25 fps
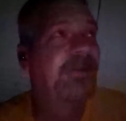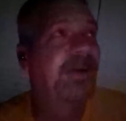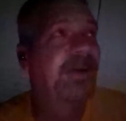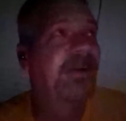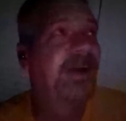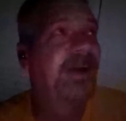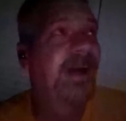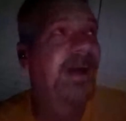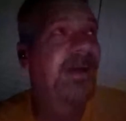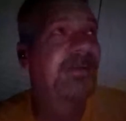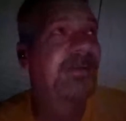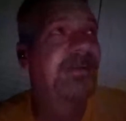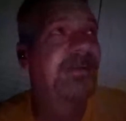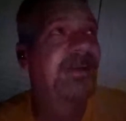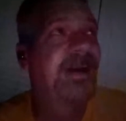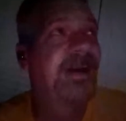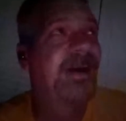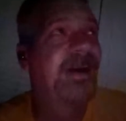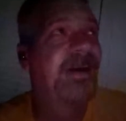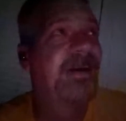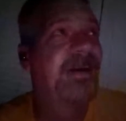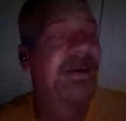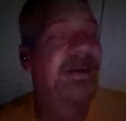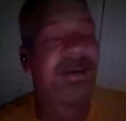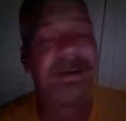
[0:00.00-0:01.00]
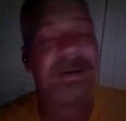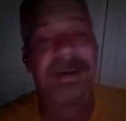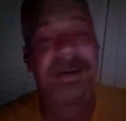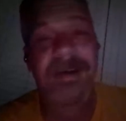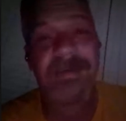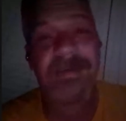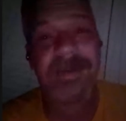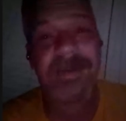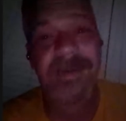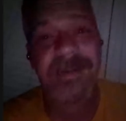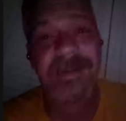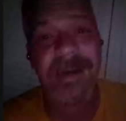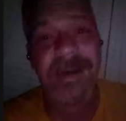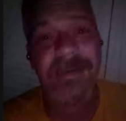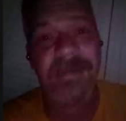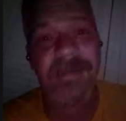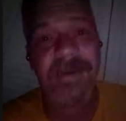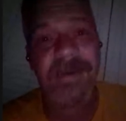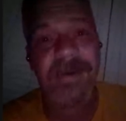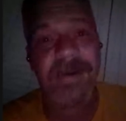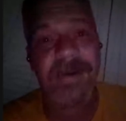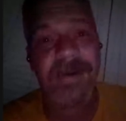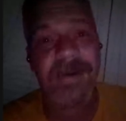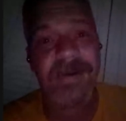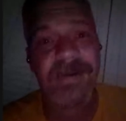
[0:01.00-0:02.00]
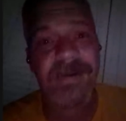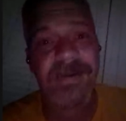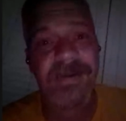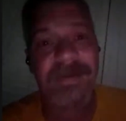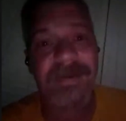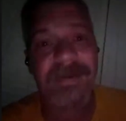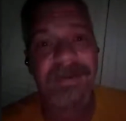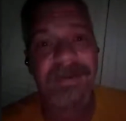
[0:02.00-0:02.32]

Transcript: Patrick last night, it was difficult.